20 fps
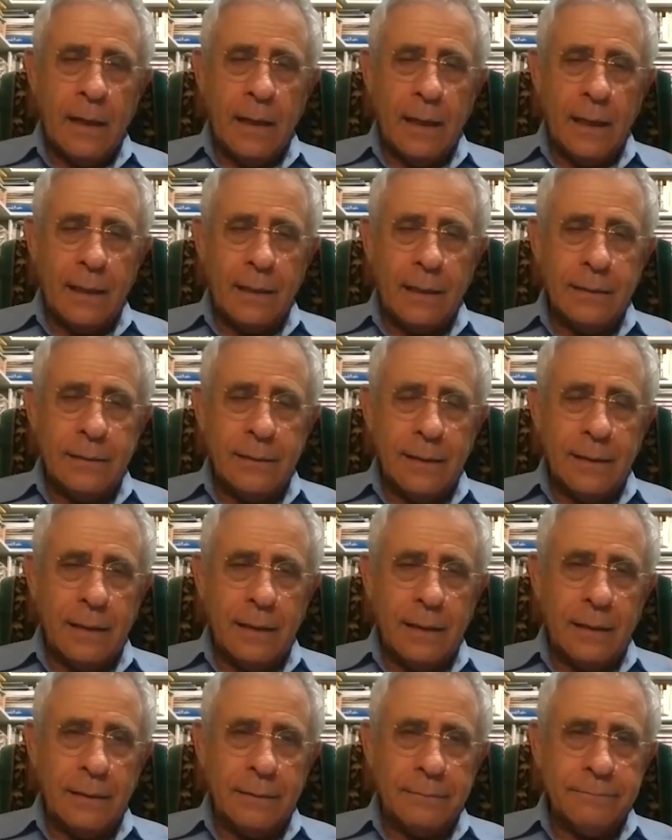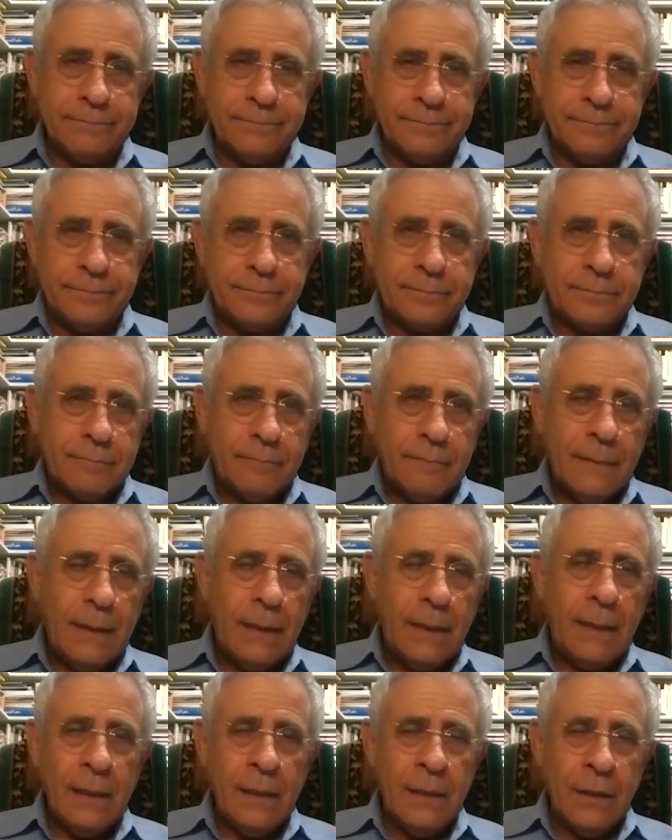And, um,
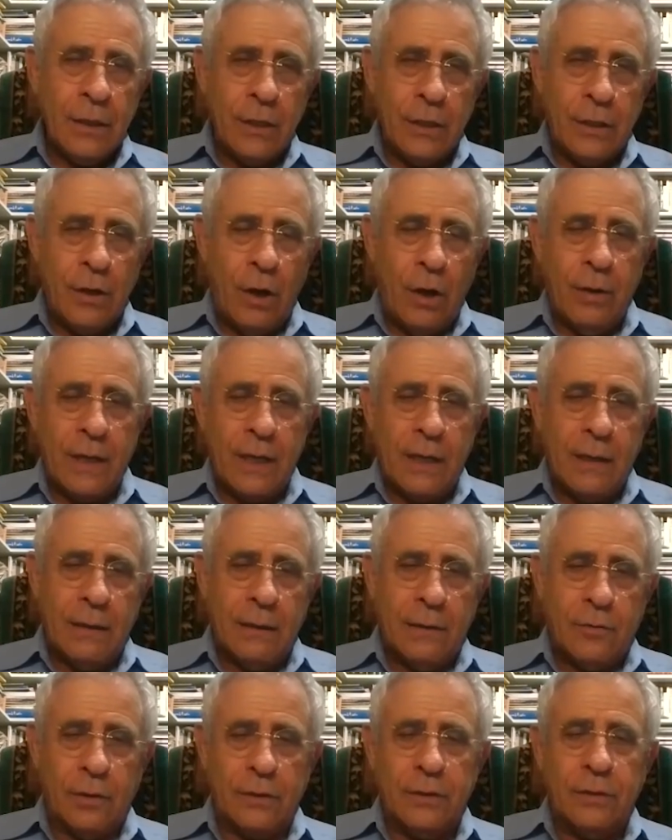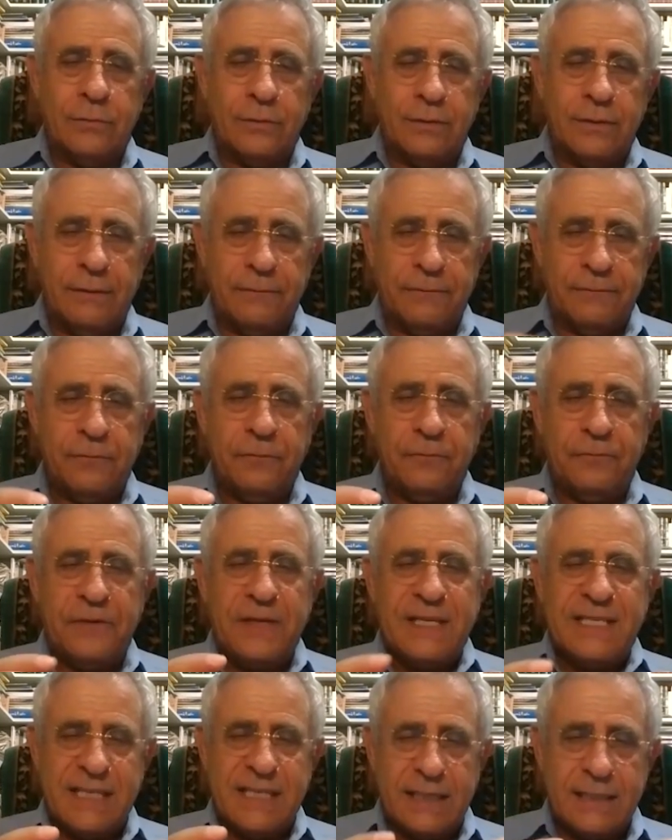you know, according to, the, to
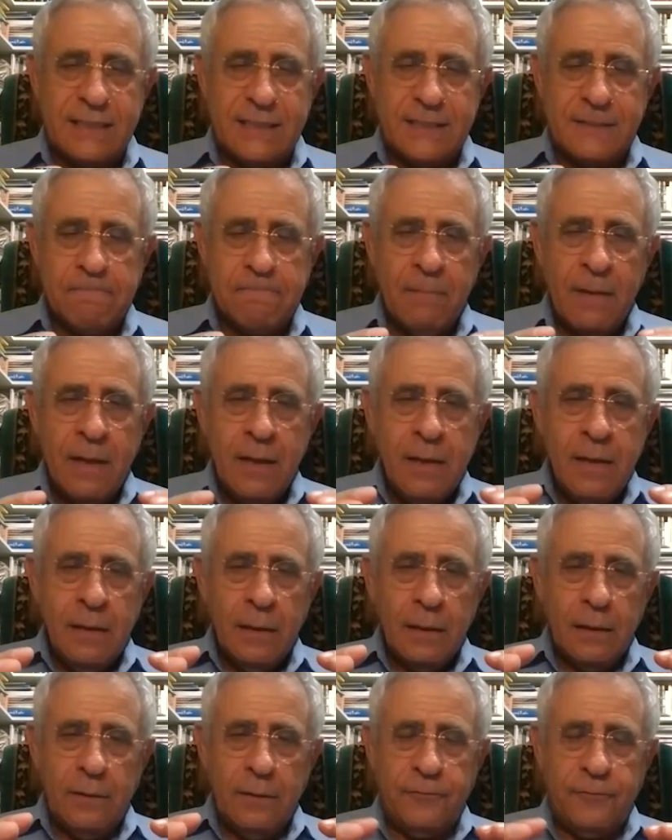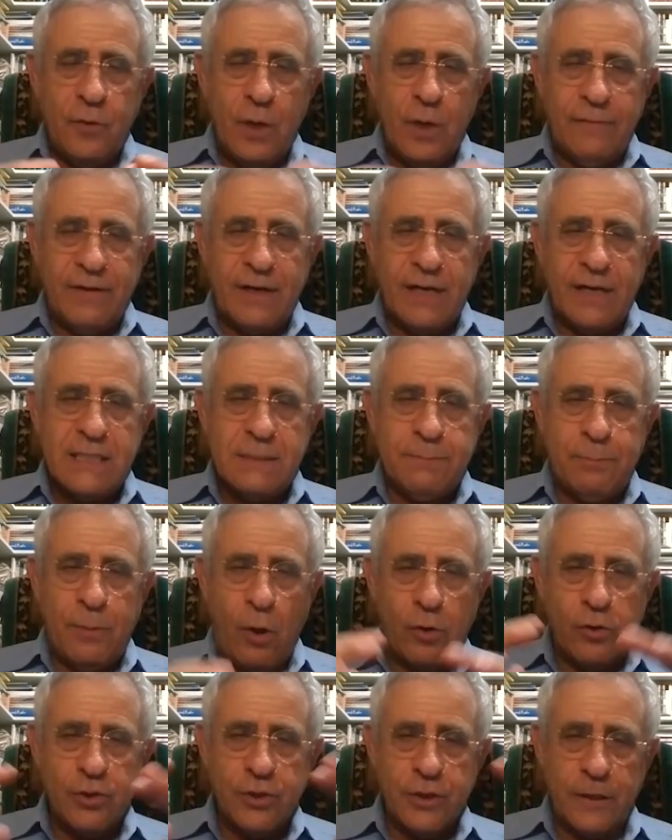physics, if you have an
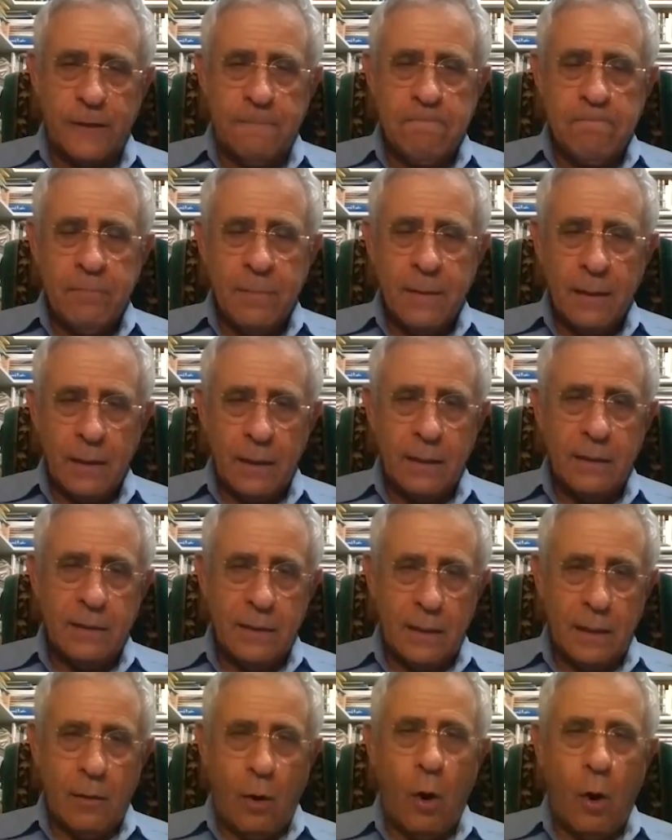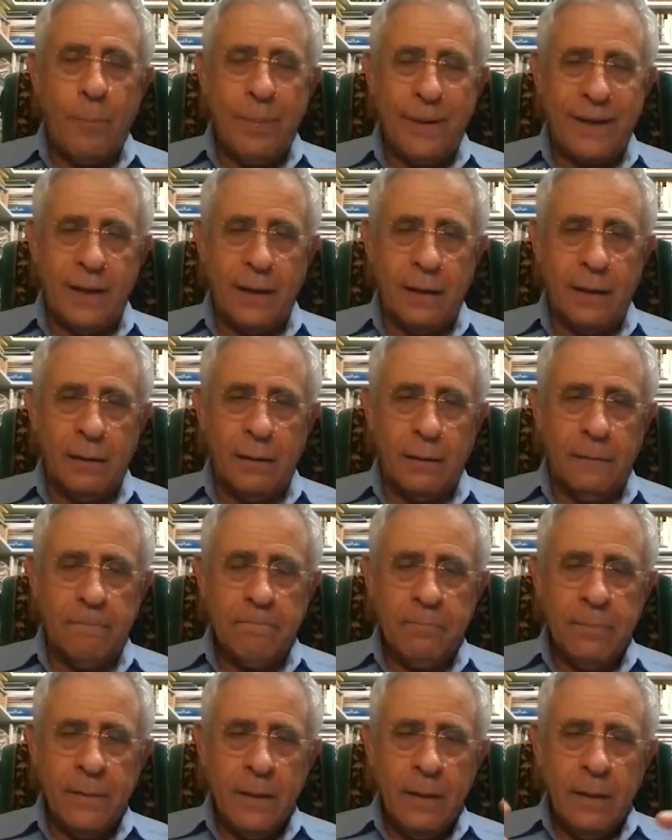explosion in the open air,
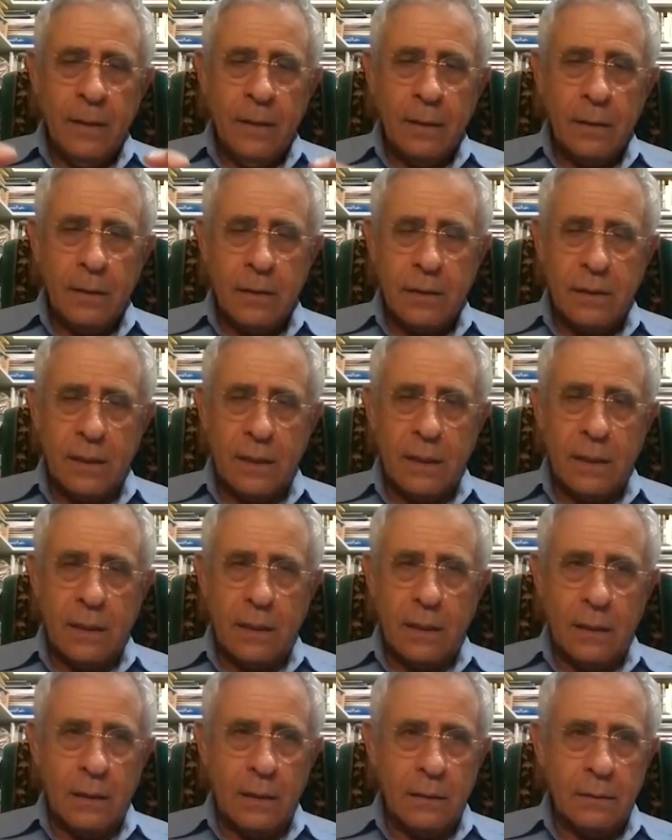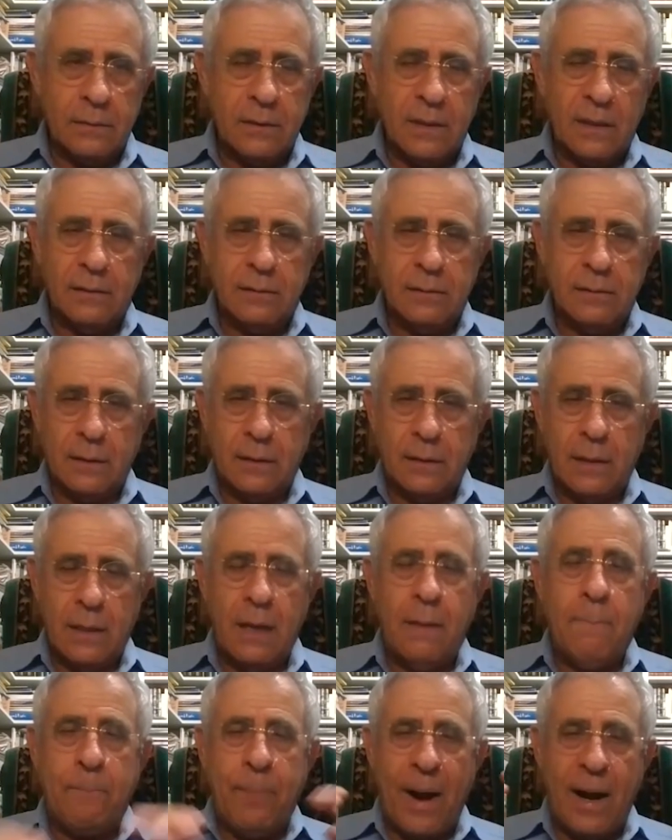the, the, the
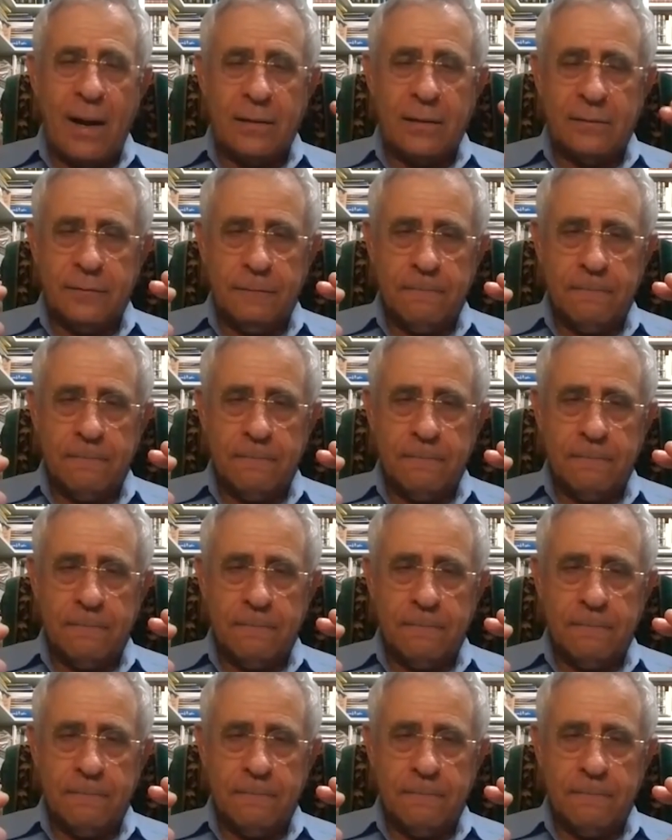impact